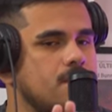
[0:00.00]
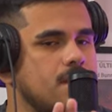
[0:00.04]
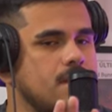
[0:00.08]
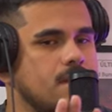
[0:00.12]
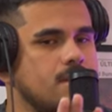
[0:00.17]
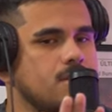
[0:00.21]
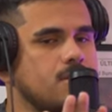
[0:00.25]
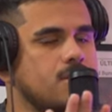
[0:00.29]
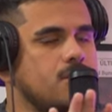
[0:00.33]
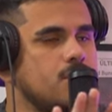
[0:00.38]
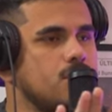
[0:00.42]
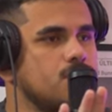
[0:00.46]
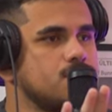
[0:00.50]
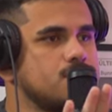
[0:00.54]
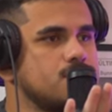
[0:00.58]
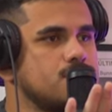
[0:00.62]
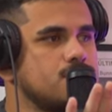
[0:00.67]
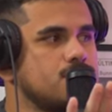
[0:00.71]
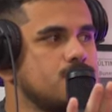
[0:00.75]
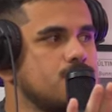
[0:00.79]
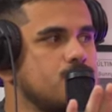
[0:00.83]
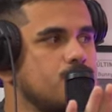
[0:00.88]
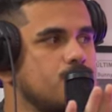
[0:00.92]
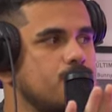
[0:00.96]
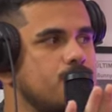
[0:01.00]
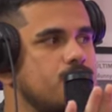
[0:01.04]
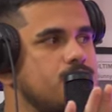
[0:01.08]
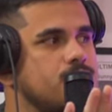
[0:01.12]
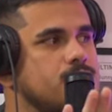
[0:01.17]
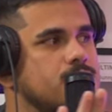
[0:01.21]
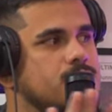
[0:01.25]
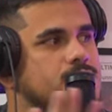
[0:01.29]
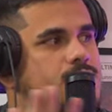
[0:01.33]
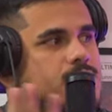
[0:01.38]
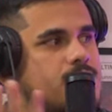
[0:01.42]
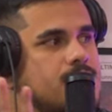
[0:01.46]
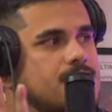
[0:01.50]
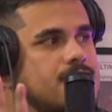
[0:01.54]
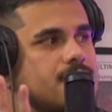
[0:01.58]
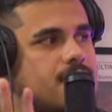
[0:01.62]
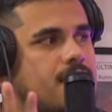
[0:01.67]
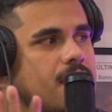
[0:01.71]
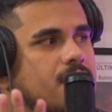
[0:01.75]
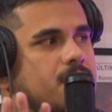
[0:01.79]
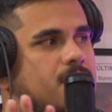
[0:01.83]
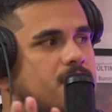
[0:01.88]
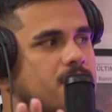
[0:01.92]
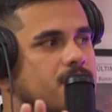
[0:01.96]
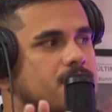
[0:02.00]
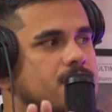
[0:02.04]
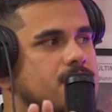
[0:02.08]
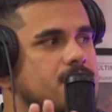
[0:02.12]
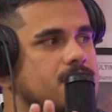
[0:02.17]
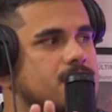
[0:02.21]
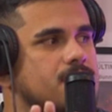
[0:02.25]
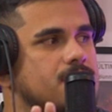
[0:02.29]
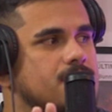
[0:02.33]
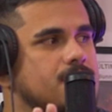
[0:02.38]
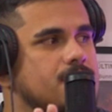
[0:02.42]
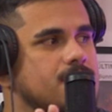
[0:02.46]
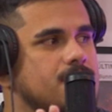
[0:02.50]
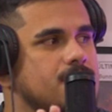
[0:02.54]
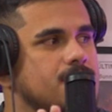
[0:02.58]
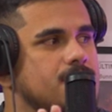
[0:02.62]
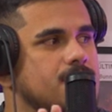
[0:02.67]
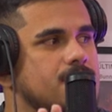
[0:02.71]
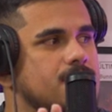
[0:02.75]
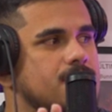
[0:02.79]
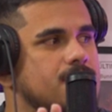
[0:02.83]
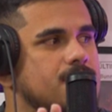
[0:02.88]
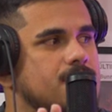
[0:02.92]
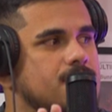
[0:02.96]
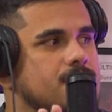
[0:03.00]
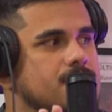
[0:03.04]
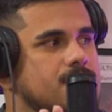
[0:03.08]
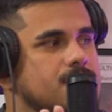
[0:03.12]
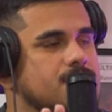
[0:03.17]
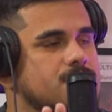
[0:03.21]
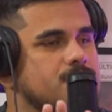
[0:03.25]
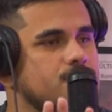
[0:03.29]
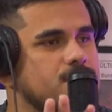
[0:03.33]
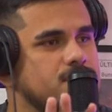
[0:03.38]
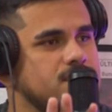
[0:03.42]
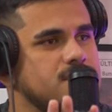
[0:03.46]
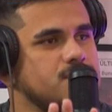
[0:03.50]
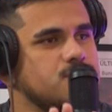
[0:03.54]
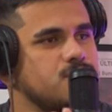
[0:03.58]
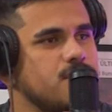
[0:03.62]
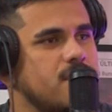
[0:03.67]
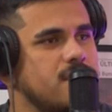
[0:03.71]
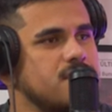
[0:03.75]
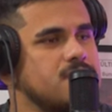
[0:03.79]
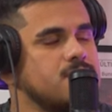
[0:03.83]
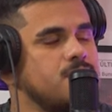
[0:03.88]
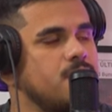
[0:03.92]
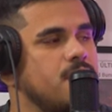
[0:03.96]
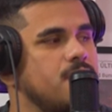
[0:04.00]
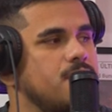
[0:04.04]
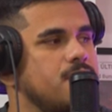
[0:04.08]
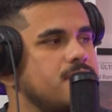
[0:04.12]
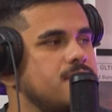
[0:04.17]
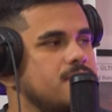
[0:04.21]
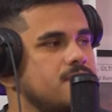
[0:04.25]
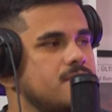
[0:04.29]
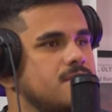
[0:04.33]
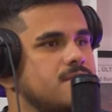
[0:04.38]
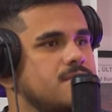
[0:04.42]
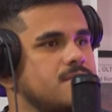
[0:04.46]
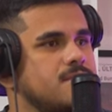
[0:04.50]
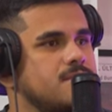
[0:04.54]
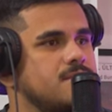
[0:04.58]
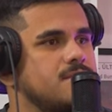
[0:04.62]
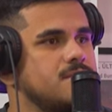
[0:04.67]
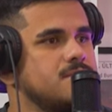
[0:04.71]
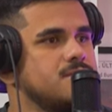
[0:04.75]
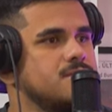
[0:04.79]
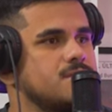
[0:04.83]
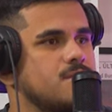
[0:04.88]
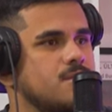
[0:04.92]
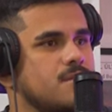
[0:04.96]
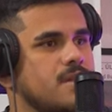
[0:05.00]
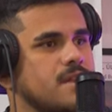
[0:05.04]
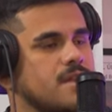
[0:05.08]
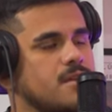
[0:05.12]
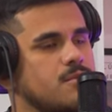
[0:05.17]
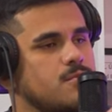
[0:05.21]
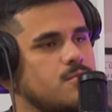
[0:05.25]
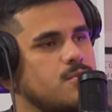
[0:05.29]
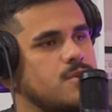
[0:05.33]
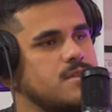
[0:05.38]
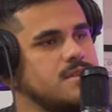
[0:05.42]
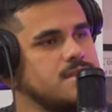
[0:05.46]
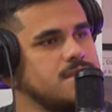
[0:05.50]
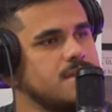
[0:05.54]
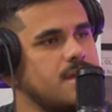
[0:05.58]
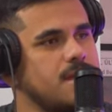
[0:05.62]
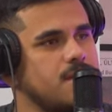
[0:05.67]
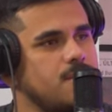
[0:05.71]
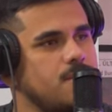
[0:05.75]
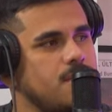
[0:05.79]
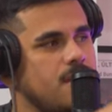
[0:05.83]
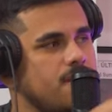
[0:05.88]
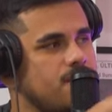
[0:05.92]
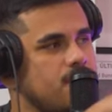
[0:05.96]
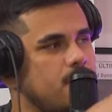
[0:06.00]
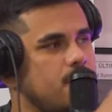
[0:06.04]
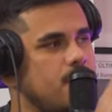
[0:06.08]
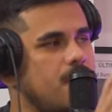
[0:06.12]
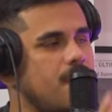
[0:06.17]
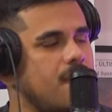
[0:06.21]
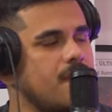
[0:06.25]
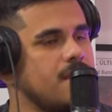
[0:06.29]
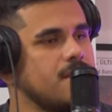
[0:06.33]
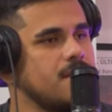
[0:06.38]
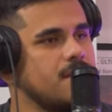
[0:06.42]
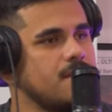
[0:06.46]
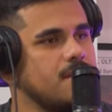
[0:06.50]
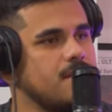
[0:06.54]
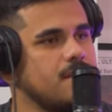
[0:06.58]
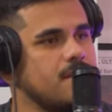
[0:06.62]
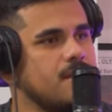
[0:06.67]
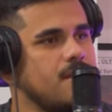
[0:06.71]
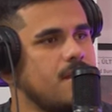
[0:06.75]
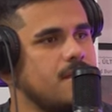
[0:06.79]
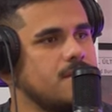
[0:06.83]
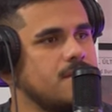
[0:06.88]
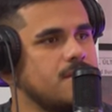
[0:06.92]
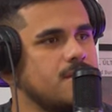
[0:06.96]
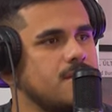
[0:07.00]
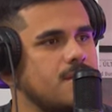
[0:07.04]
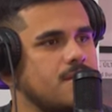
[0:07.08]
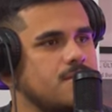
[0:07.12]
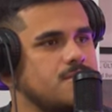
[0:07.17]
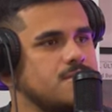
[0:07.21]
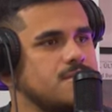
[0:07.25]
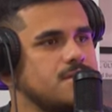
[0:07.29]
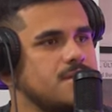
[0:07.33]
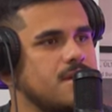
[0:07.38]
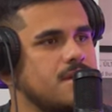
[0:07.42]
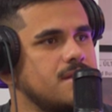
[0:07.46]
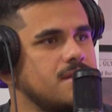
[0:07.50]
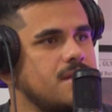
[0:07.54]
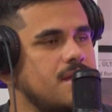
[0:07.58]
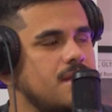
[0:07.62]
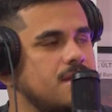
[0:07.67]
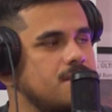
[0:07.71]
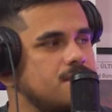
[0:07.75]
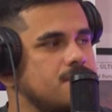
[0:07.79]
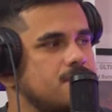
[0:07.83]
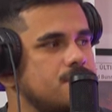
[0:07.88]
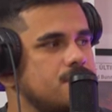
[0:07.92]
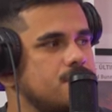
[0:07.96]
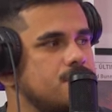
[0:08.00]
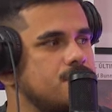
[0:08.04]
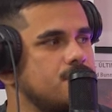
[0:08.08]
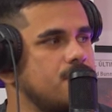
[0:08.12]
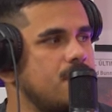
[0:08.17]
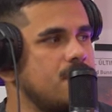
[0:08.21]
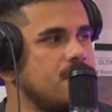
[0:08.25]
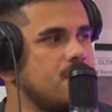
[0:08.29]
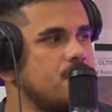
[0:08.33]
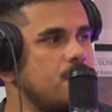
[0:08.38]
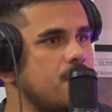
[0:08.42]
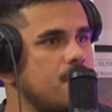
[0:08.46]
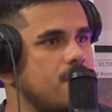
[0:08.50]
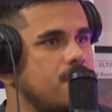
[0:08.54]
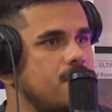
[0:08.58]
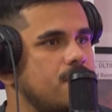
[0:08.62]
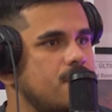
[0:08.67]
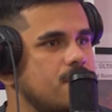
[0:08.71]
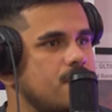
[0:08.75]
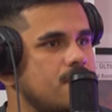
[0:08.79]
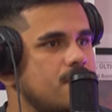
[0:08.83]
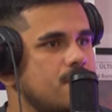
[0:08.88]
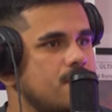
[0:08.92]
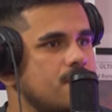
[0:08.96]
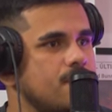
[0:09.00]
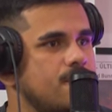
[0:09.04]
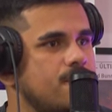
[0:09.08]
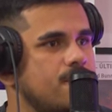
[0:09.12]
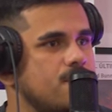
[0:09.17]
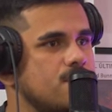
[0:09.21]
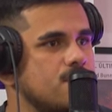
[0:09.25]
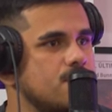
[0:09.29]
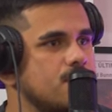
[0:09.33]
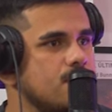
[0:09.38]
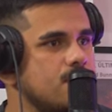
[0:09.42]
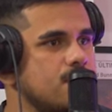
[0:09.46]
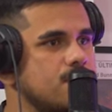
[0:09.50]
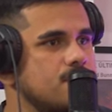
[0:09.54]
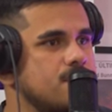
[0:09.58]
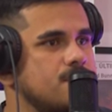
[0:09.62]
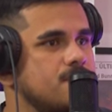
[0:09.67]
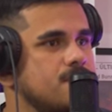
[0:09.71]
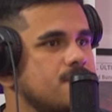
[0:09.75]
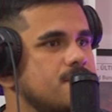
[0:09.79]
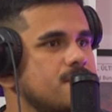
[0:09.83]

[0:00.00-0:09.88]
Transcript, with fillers: like closer to where you can see the side mirror. So it's transparent. So like in one side you have the bag and then the other side that transparent um, folder.